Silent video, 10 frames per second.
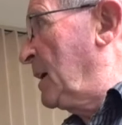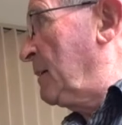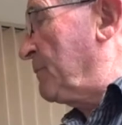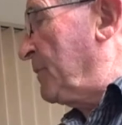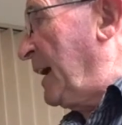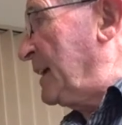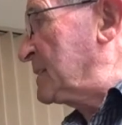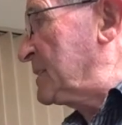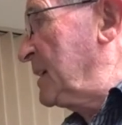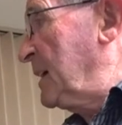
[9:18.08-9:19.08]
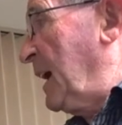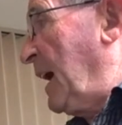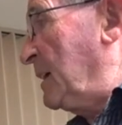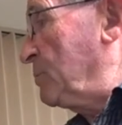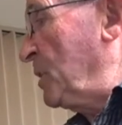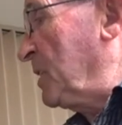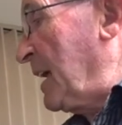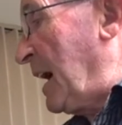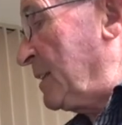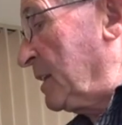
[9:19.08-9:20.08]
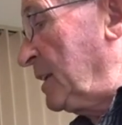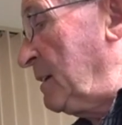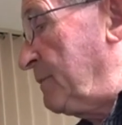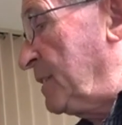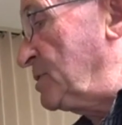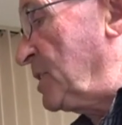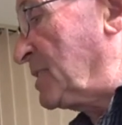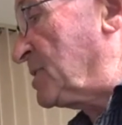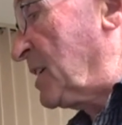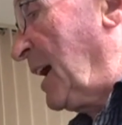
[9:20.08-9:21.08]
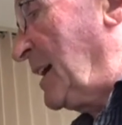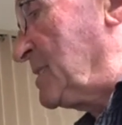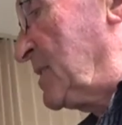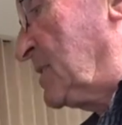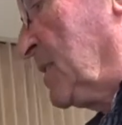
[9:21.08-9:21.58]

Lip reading: for that, and we can either leave it just as it